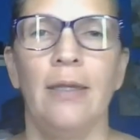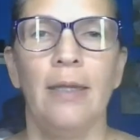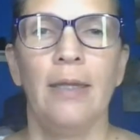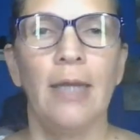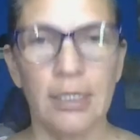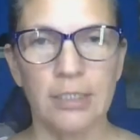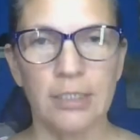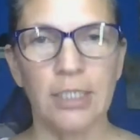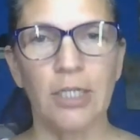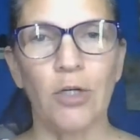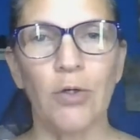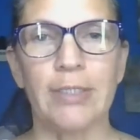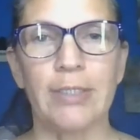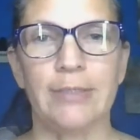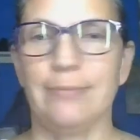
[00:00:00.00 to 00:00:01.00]
How's it
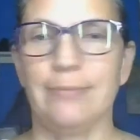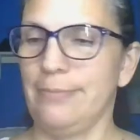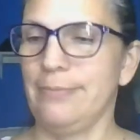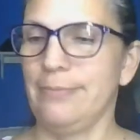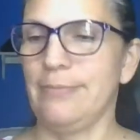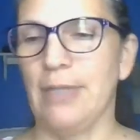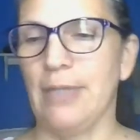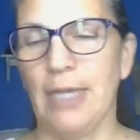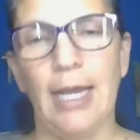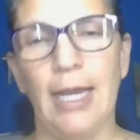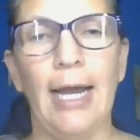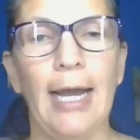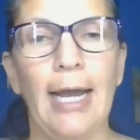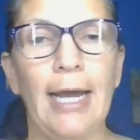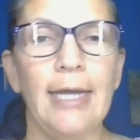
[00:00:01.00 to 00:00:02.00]
going?
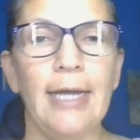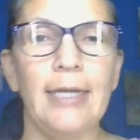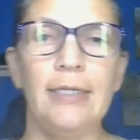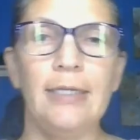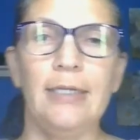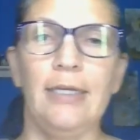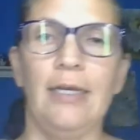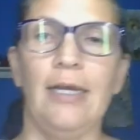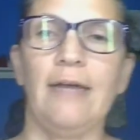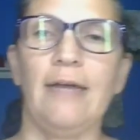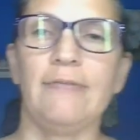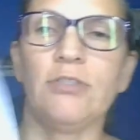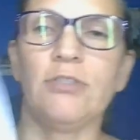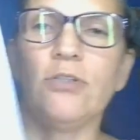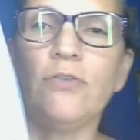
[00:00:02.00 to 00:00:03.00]
I have
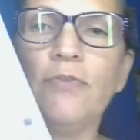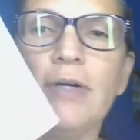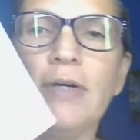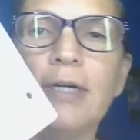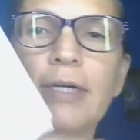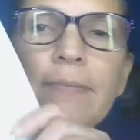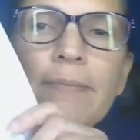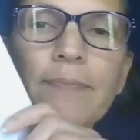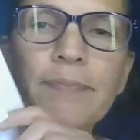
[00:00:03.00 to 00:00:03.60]
so far